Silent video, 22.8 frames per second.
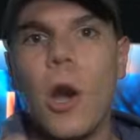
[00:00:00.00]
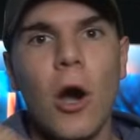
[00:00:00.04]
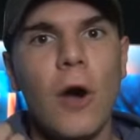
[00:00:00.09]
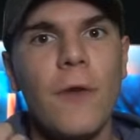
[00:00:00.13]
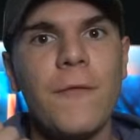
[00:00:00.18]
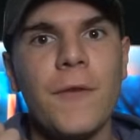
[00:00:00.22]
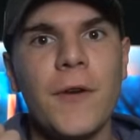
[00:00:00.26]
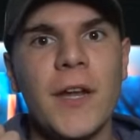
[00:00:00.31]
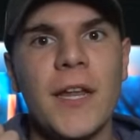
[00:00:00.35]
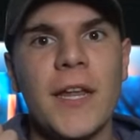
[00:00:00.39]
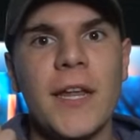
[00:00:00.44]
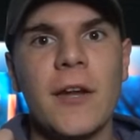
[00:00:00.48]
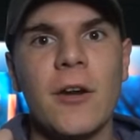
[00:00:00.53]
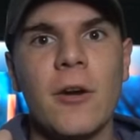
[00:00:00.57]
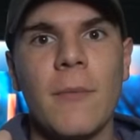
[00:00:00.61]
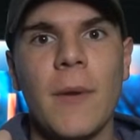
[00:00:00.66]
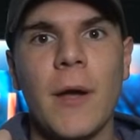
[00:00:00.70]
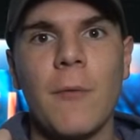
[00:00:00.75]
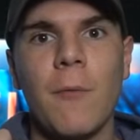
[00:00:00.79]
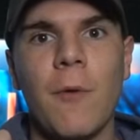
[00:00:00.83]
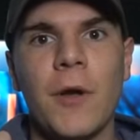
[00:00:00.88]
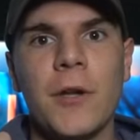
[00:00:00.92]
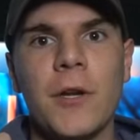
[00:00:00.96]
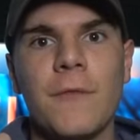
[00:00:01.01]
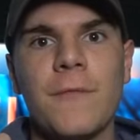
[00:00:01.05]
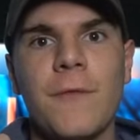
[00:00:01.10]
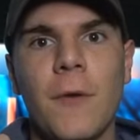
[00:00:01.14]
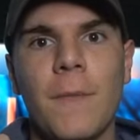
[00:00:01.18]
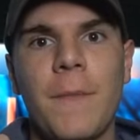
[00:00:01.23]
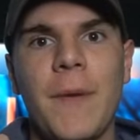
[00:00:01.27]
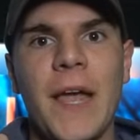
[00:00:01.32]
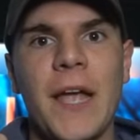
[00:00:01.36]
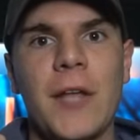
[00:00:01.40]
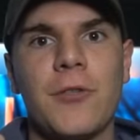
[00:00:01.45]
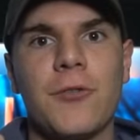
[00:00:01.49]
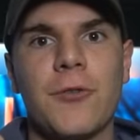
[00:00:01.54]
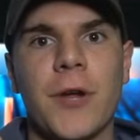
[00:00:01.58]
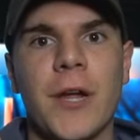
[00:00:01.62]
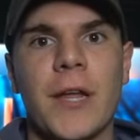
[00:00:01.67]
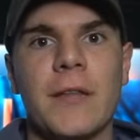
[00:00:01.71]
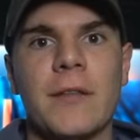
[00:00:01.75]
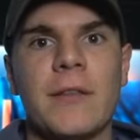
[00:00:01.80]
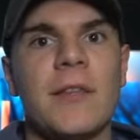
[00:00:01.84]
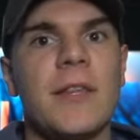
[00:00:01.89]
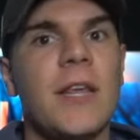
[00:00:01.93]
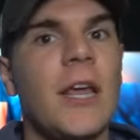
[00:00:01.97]
Over here are my wonderful
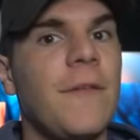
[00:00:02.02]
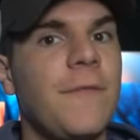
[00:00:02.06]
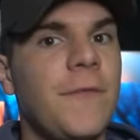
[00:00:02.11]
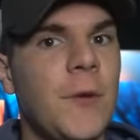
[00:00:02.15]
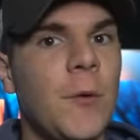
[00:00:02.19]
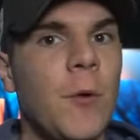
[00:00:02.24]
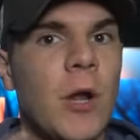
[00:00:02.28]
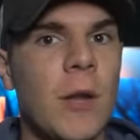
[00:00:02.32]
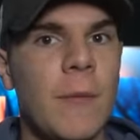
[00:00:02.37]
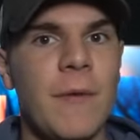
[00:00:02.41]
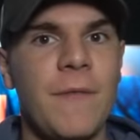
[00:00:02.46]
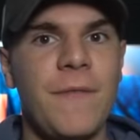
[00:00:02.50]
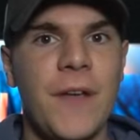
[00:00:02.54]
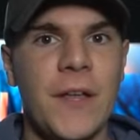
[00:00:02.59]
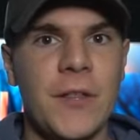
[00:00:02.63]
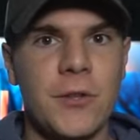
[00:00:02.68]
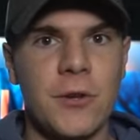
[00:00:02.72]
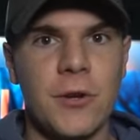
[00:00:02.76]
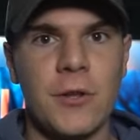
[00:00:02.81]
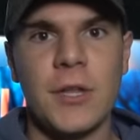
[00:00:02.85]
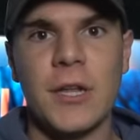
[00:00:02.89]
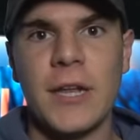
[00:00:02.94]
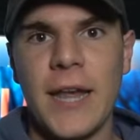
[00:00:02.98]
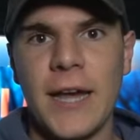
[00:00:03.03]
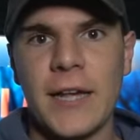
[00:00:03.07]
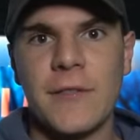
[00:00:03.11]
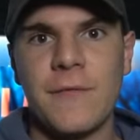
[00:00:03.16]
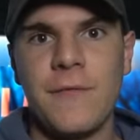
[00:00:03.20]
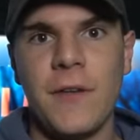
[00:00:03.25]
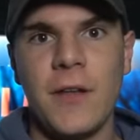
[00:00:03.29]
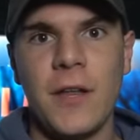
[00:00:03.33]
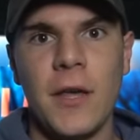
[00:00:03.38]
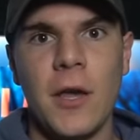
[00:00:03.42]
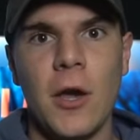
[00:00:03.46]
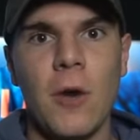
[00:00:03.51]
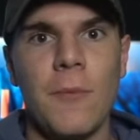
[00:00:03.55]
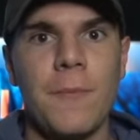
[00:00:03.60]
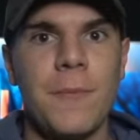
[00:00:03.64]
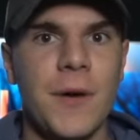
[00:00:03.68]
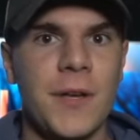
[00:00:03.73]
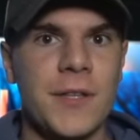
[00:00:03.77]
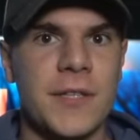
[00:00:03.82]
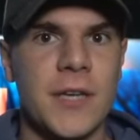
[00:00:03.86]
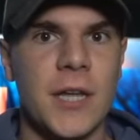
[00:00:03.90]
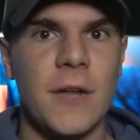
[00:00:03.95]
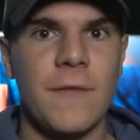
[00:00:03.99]
patrons. If you want to be featured on the next video,
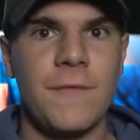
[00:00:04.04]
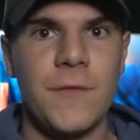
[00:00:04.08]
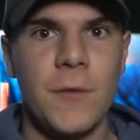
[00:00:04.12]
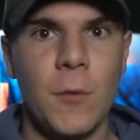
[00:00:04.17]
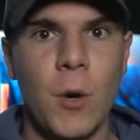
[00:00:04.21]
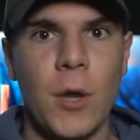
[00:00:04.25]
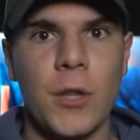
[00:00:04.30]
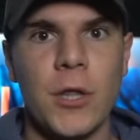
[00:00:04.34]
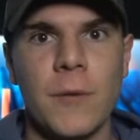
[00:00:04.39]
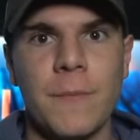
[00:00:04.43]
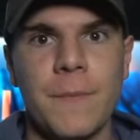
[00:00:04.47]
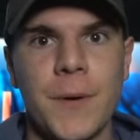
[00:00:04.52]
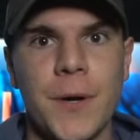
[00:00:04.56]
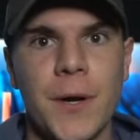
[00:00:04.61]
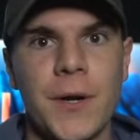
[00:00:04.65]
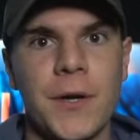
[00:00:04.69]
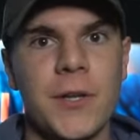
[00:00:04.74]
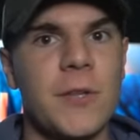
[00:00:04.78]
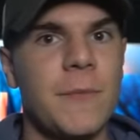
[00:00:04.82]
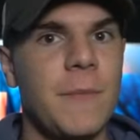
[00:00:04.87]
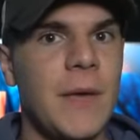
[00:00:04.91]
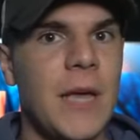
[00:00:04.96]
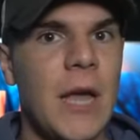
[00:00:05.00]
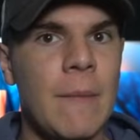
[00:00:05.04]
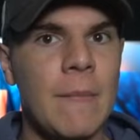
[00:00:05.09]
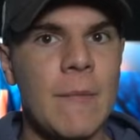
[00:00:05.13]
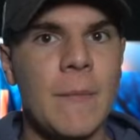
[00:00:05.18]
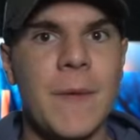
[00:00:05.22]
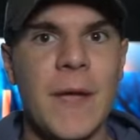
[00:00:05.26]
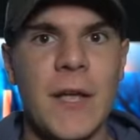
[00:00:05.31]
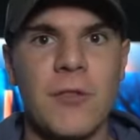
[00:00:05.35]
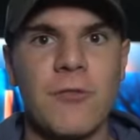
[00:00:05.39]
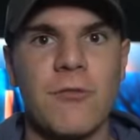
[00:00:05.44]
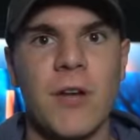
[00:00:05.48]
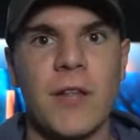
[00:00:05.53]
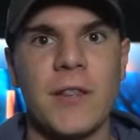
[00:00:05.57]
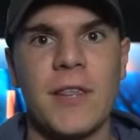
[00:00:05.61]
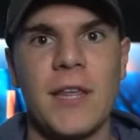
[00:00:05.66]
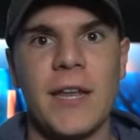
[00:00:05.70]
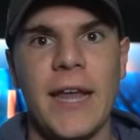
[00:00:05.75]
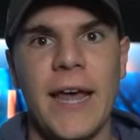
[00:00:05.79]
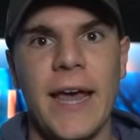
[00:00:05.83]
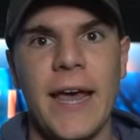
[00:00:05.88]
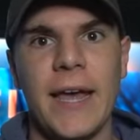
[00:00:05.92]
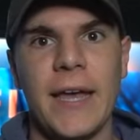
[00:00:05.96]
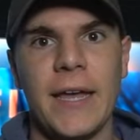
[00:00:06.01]
plus get a few other perks, become a patron
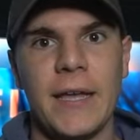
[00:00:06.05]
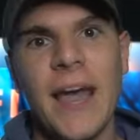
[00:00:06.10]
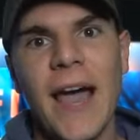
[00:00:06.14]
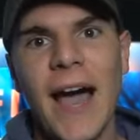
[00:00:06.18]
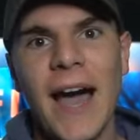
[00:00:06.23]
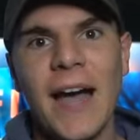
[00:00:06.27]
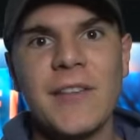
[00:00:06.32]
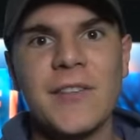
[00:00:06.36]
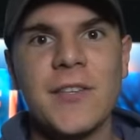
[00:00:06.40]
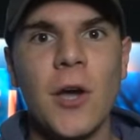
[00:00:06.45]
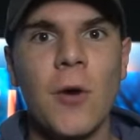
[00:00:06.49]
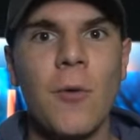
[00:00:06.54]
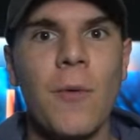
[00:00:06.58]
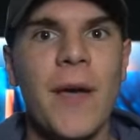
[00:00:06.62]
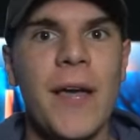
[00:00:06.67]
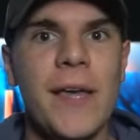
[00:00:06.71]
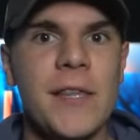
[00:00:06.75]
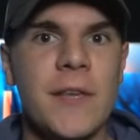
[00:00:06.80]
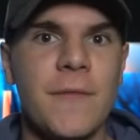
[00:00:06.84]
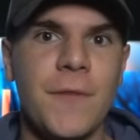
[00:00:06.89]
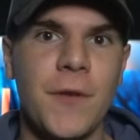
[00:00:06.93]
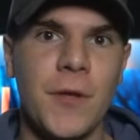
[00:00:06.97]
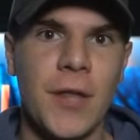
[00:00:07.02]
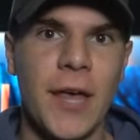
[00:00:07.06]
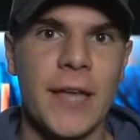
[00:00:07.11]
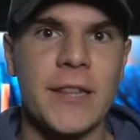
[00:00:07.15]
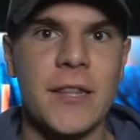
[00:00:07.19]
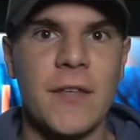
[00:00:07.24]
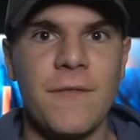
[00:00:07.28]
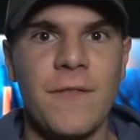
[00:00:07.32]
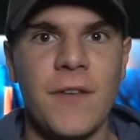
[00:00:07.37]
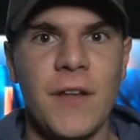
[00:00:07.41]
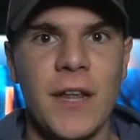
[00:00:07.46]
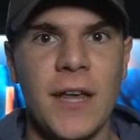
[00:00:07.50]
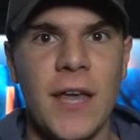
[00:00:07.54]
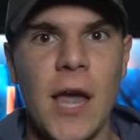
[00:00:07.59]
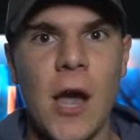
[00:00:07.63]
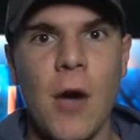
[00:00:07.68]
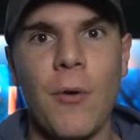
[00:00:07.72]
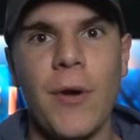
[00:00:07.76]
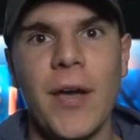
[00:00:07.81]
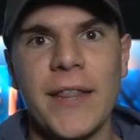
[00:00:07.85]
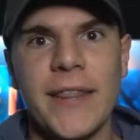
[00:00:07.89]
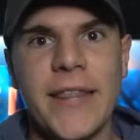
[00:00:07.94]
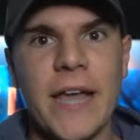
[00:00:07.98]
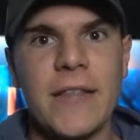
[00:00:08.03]
today. As always, if you liked the
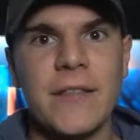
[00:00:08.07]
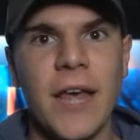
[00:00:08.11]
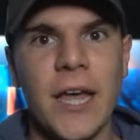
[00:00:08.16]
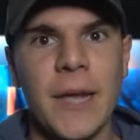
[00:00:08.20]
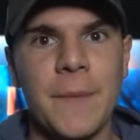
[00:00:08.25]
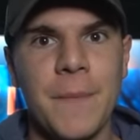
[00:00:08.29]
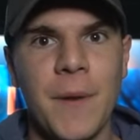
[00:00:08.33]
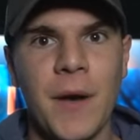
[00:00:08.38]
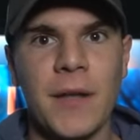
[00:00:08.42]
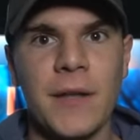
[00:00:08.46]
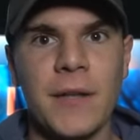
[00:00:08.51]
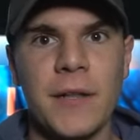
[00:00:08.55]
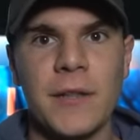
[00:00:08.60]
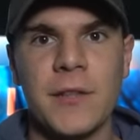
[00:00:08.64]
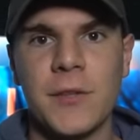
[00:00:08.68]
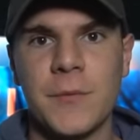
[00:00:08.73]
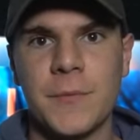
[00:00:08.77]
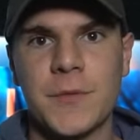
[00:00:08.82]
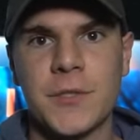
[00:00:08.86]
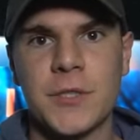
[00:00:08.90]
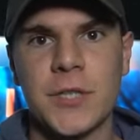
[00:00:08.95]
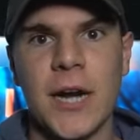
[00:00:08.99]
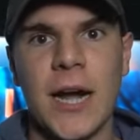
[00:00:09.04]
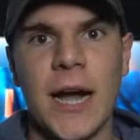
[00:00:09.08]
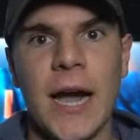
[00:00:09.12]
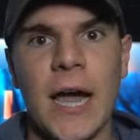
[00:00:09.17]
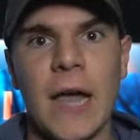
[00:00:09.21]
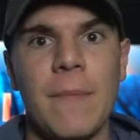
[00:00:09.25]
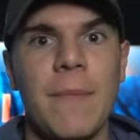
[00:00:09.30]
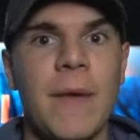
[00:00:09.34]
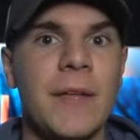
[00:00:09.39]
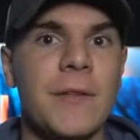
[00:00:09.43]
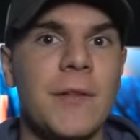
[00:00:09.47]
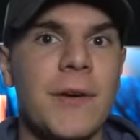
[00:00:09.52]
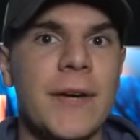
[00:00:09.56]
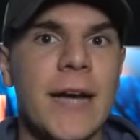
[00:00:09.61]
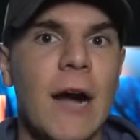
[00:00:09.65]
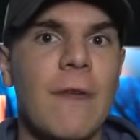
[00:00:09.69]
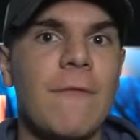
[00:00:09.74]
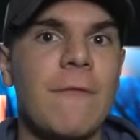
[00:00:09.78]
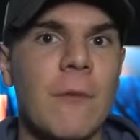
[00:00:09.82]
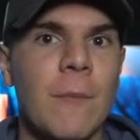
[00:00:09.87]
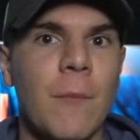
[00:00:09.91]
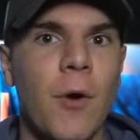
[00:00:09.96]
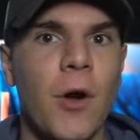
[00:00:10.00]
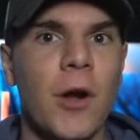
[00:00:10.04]
video, hit that like button and subscribe, and look
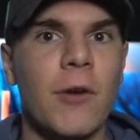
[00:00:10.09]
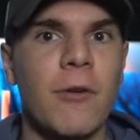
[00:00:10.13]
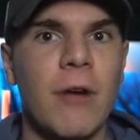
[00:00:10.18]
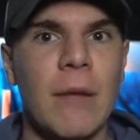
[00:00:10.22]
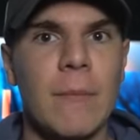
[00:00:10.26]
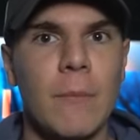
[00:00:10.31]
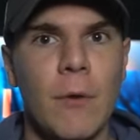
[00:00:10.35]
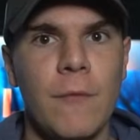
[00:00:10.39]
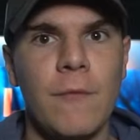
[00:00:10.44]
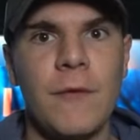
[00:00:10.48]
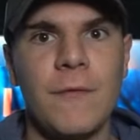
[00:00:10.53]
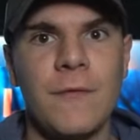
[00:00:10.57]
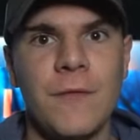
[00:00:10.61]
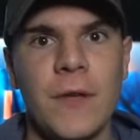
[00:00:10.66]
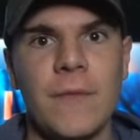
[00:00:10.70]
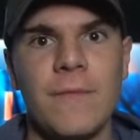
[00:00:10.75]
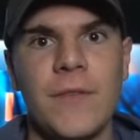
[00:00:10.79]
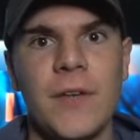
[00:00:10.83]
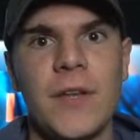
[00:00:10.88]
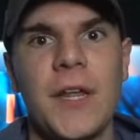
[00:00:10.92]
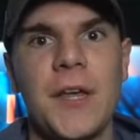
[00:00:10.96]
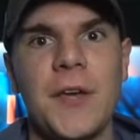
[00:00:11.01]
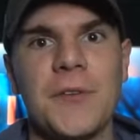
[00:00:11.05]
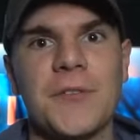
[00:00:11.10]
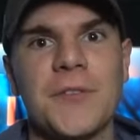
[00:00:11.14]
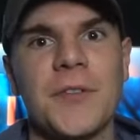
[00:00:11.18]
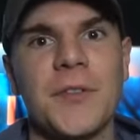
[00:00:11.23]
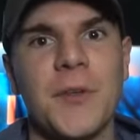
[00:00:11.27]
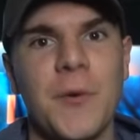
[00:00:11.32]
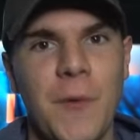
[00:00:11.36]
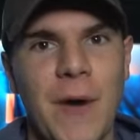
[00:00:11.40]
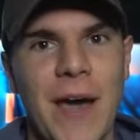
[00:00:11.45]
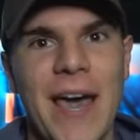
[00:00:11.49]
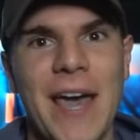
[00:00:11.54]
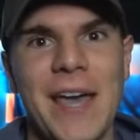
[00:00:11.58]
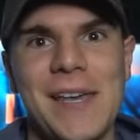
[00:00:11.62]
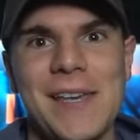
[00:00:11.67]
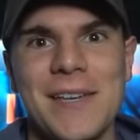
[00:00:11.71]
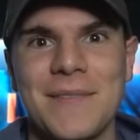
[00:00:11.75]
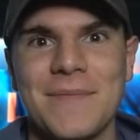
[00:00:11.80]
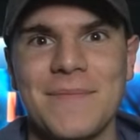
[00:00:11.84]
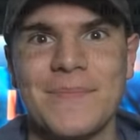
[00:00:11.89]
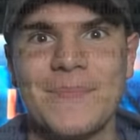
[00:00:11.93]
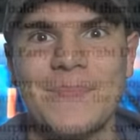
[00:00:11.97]
out for more great Movie Flame videos on the way.